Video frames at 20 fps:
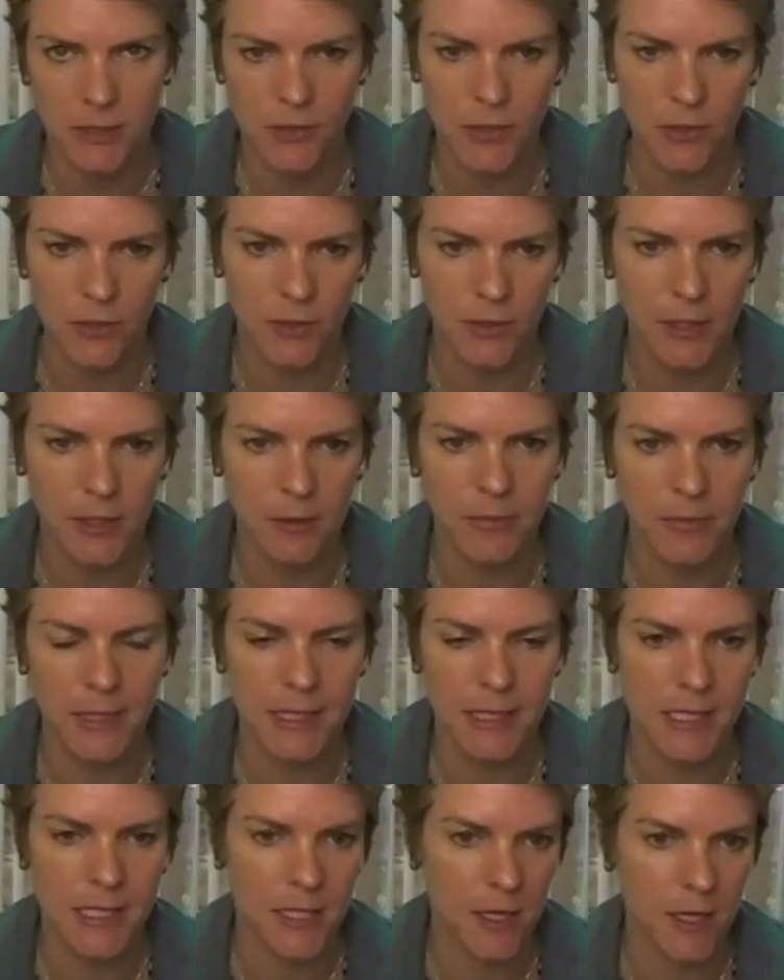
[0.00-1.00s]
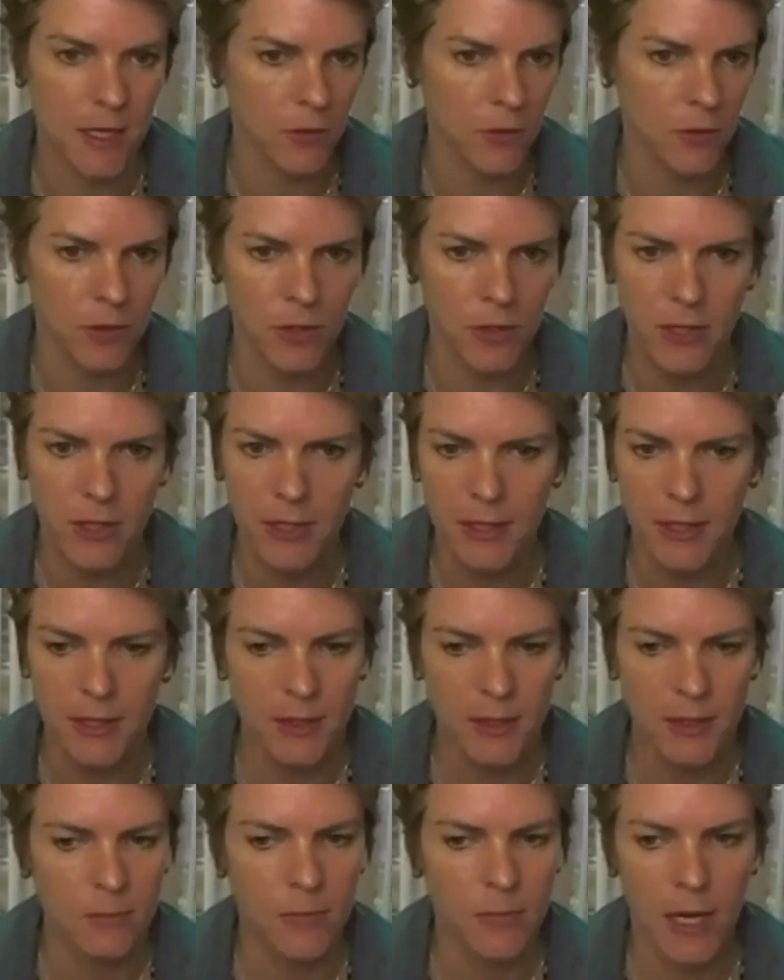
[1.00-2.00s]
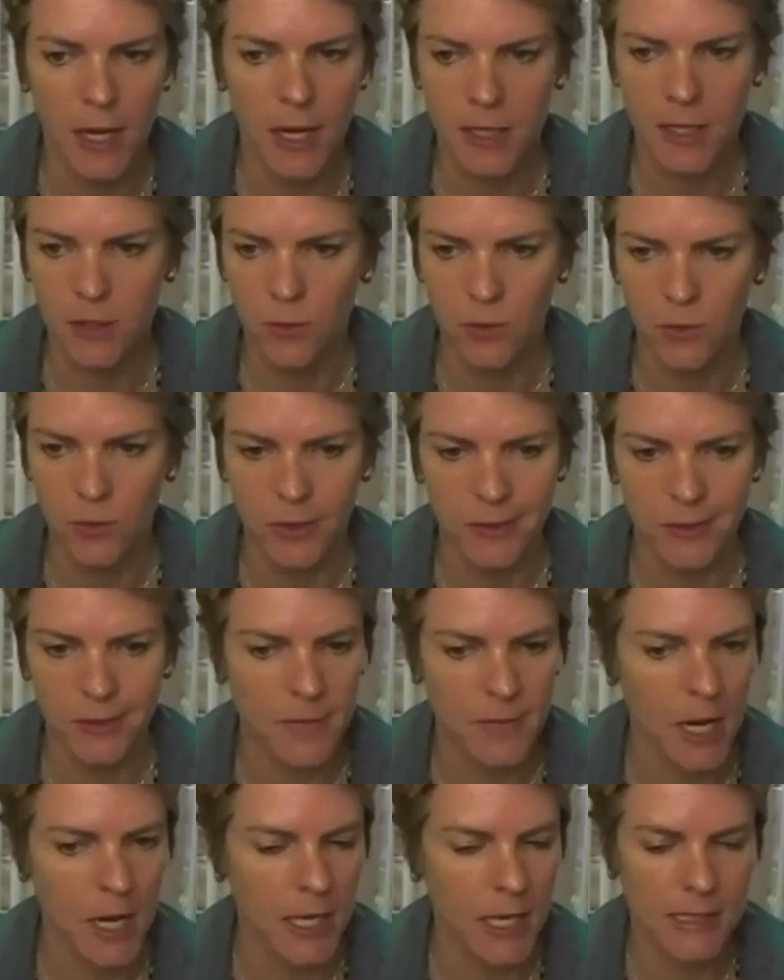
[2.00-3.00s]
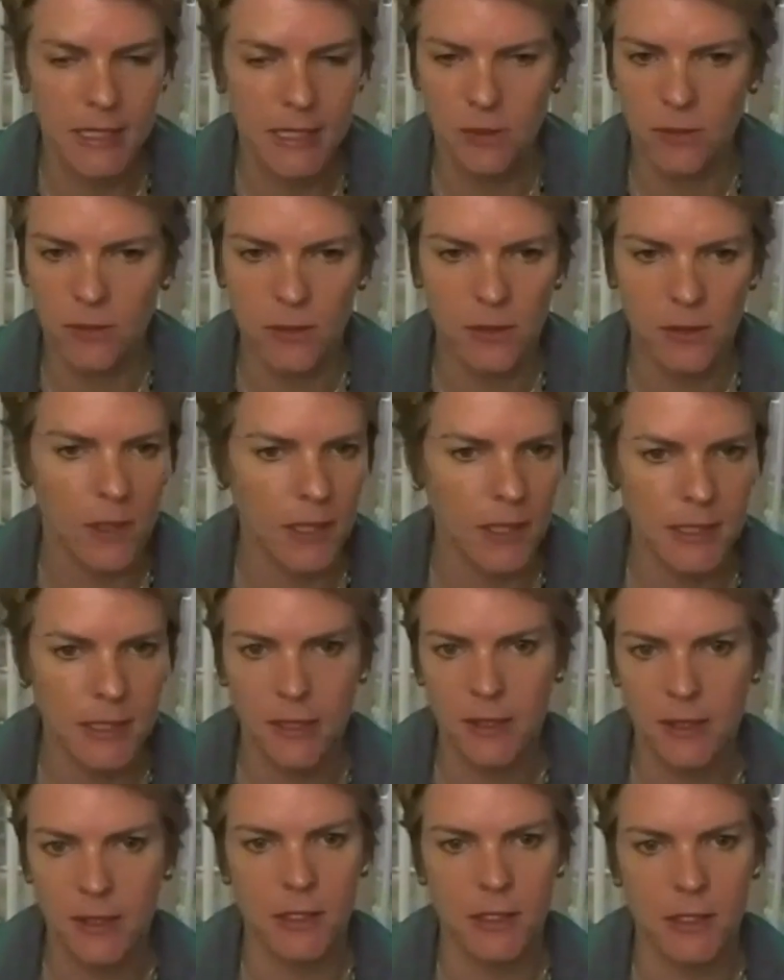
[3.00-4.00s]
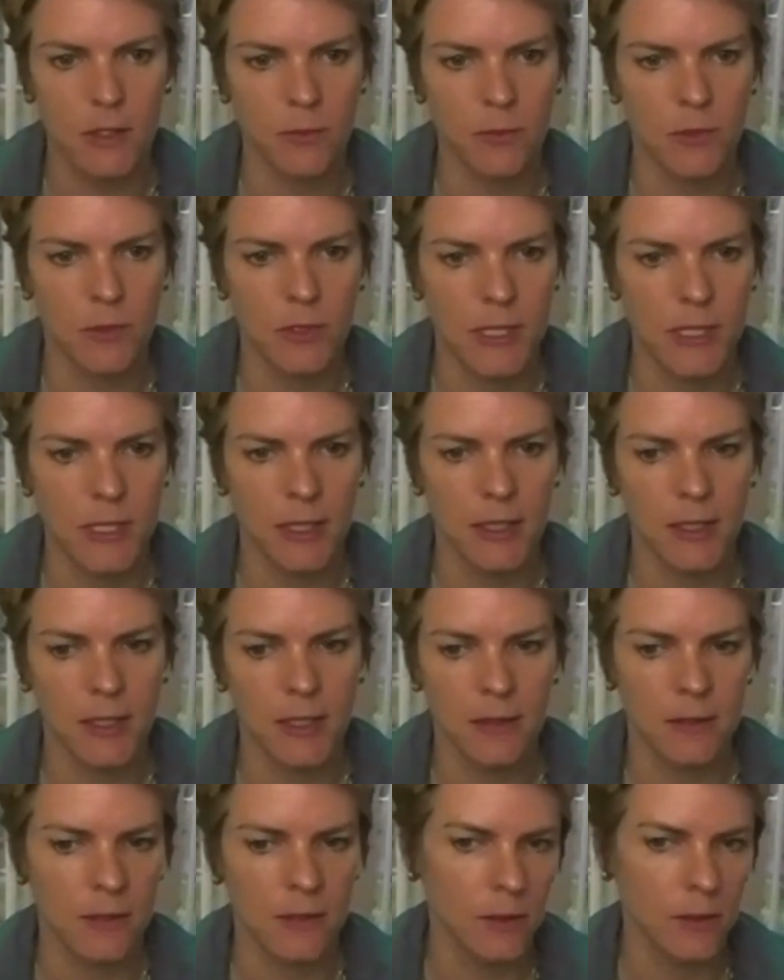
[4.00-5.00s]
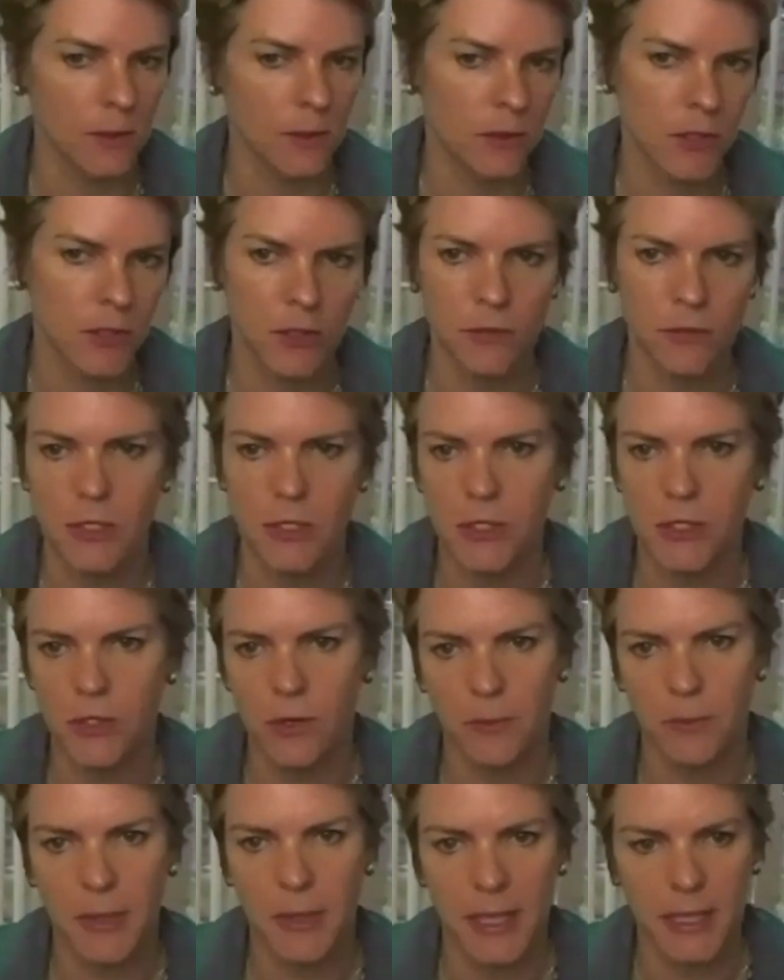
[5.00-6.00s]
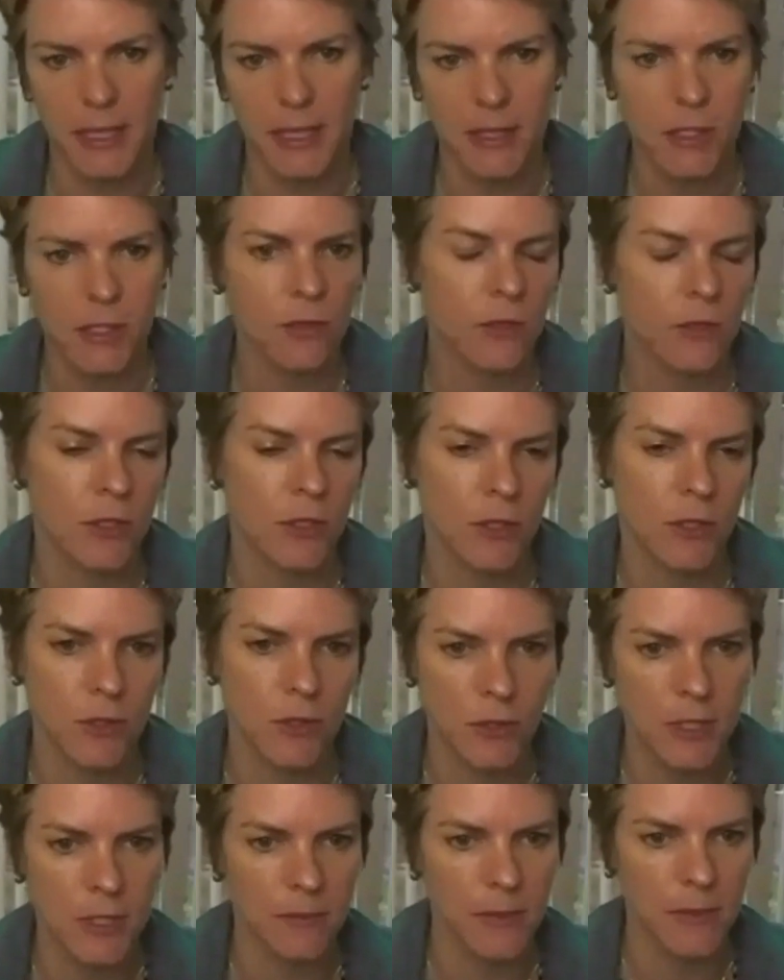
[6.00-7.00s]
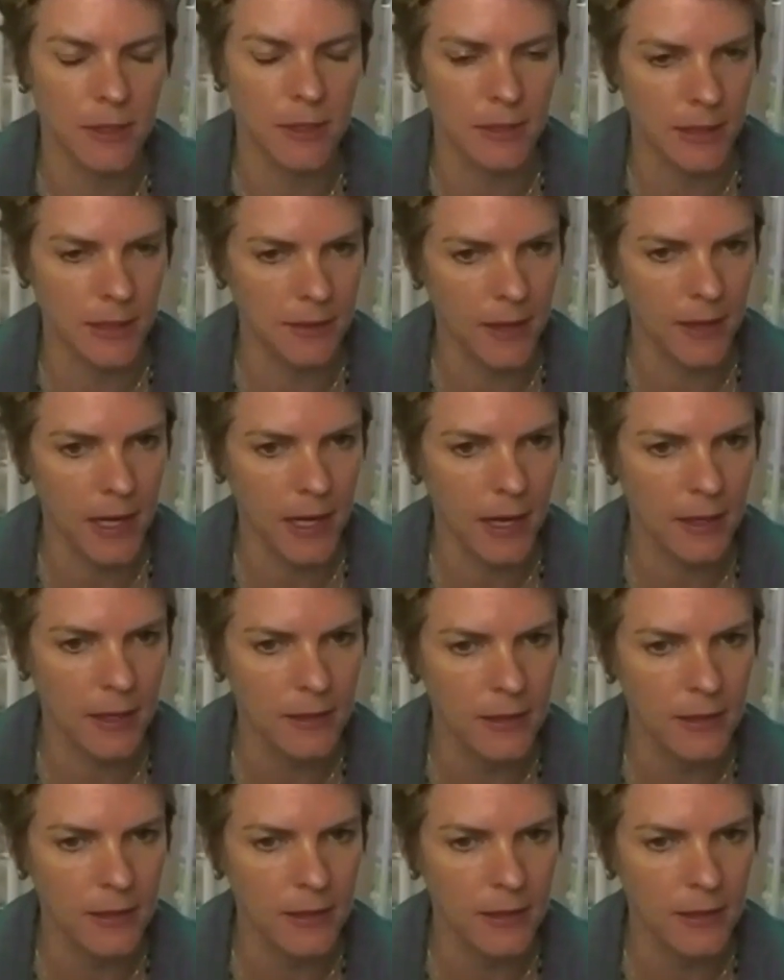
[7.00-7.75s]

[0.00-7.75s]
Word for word: So you can be discovered by your ideal clients and customers in Google searches or Bing searches or something like that.